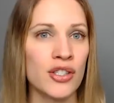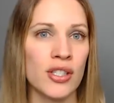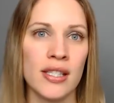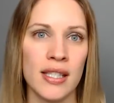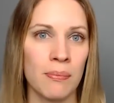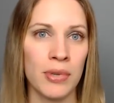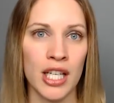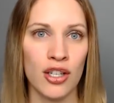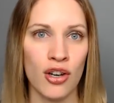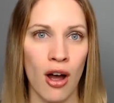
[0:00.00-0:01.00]
it's just
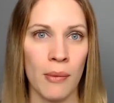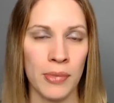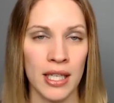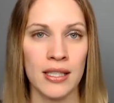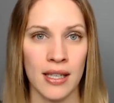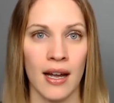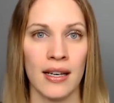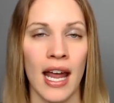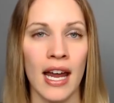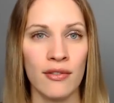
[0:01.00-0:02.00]
simply not being
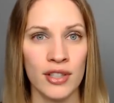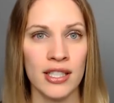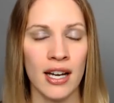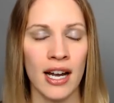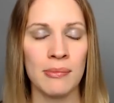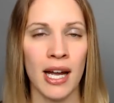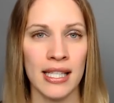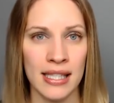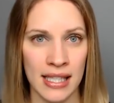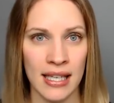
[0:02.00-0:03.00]
done. Every time
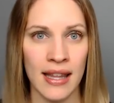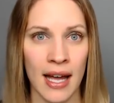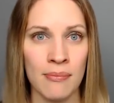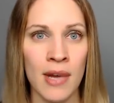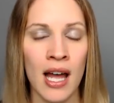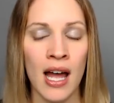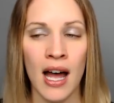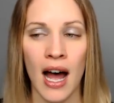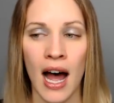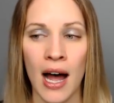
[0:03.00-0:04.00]
I see them,
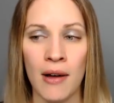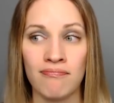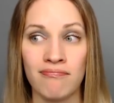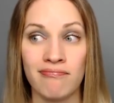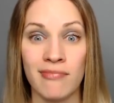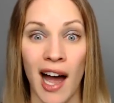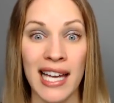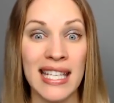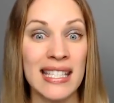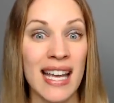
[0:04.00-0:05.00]

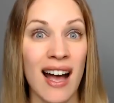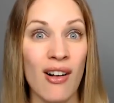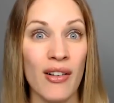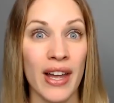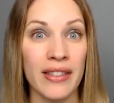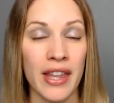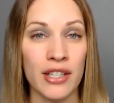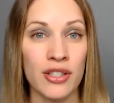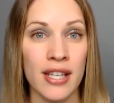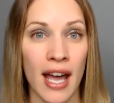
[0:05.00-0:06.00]
I can tell that
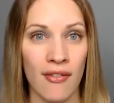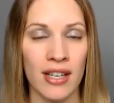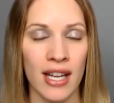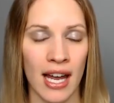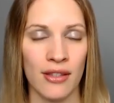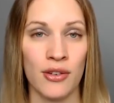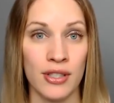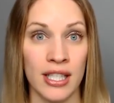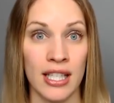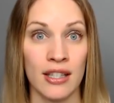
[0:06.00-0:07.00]
they just haven't had
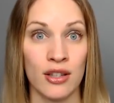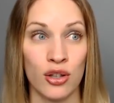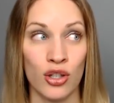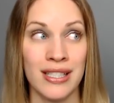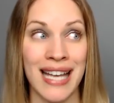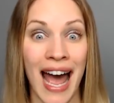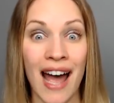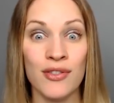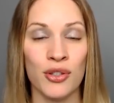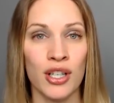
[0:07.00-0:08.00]
their teeth looked
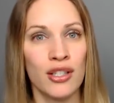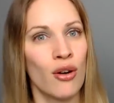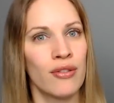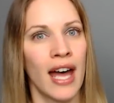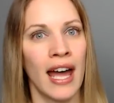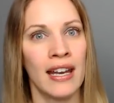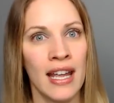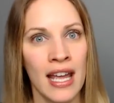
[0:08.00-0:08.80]
after. You know, that